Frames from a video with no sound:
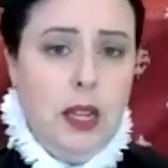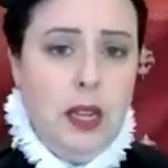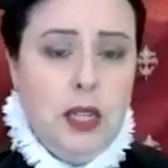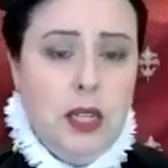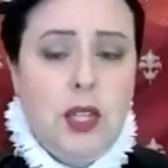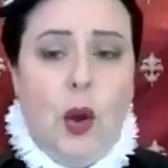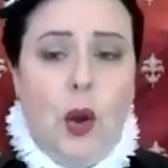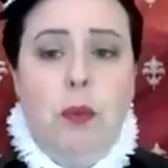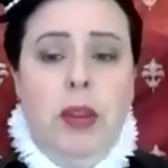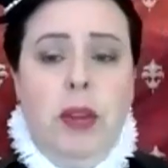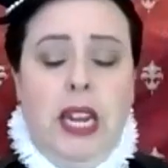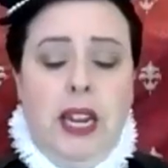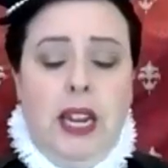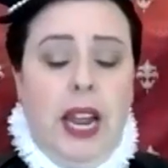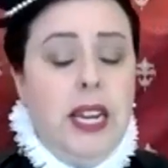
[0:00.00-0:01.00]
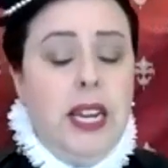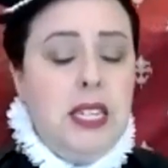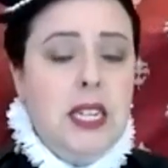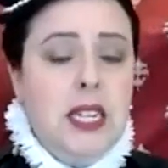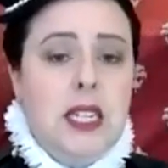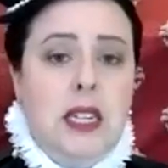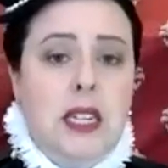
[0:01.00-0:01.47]
so many late
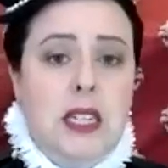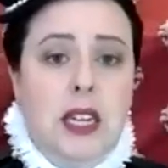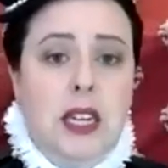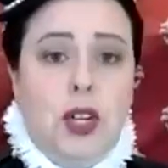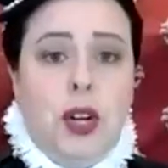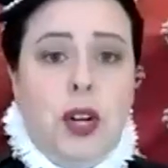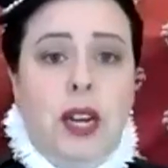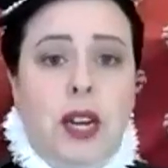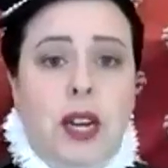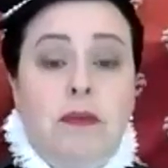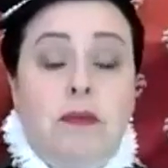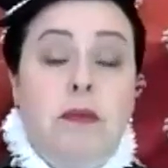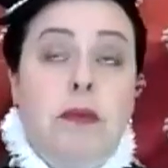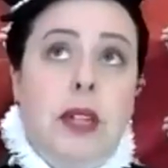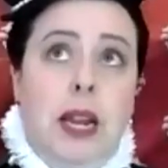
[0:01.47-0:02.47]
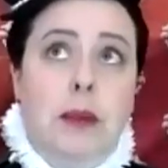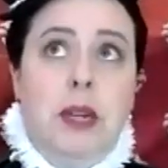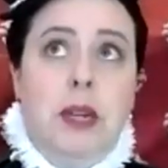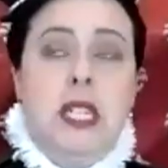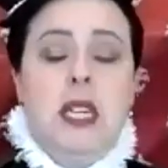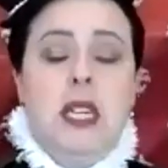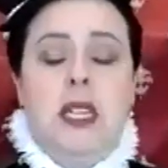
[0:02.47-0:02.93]
16th century and
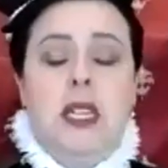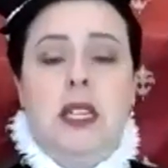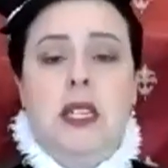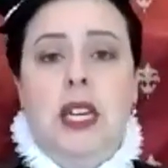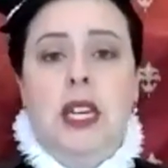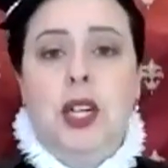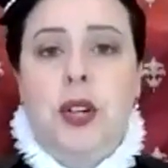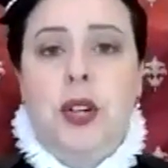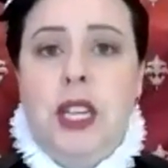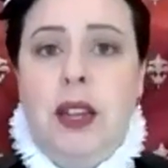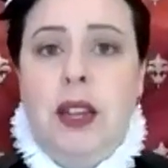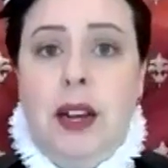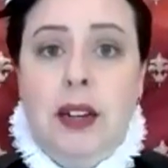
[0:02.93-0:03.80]
mid 16th century